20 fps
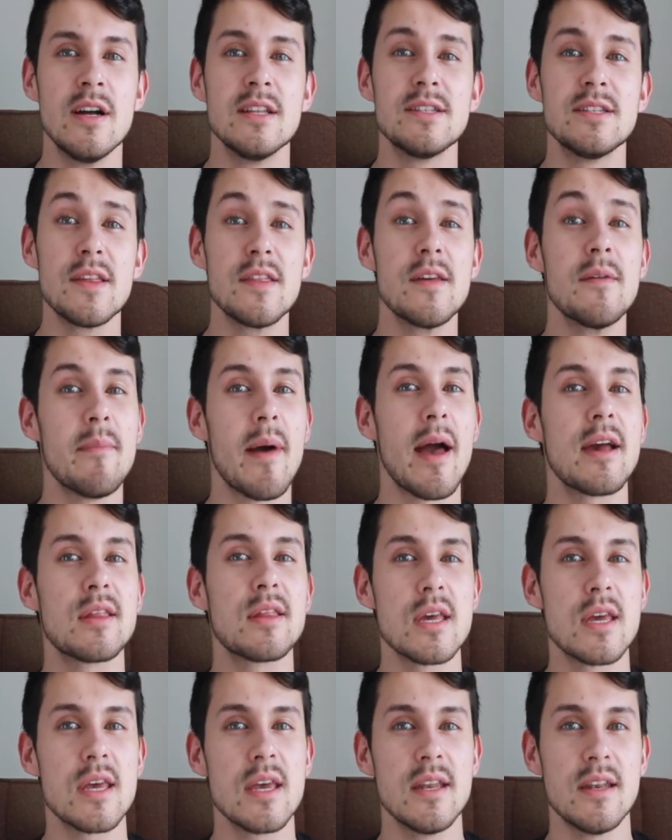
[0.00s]
to the
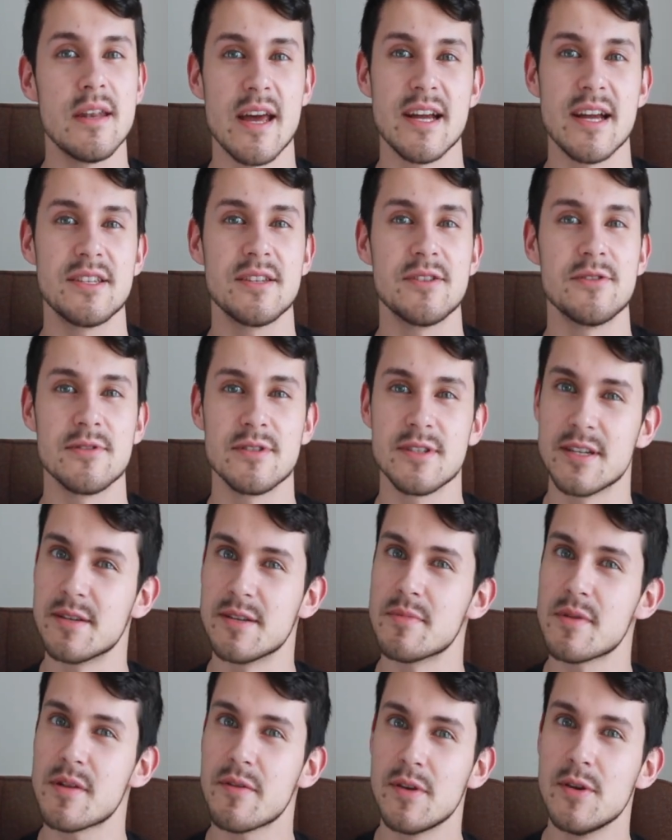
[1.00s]
Mexican national
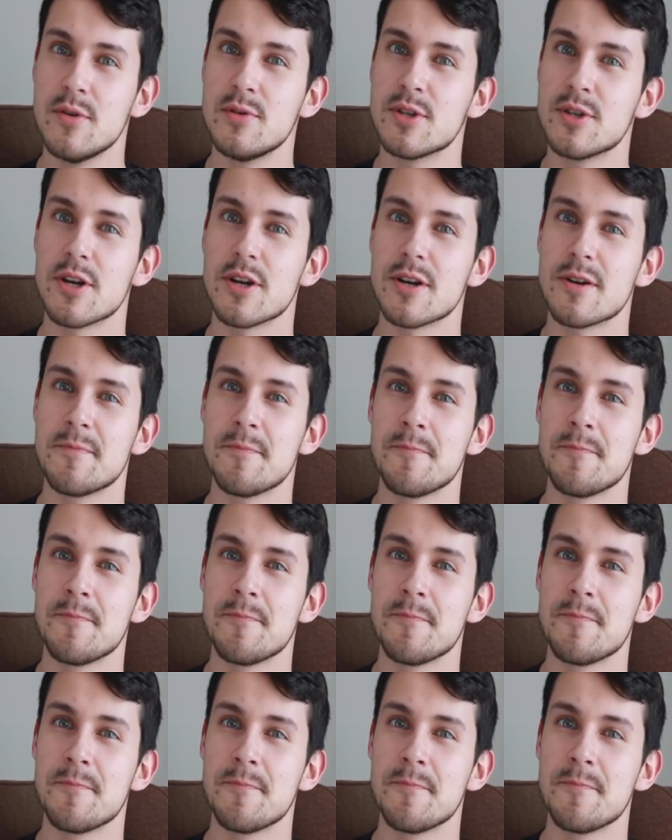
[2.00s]
team's future.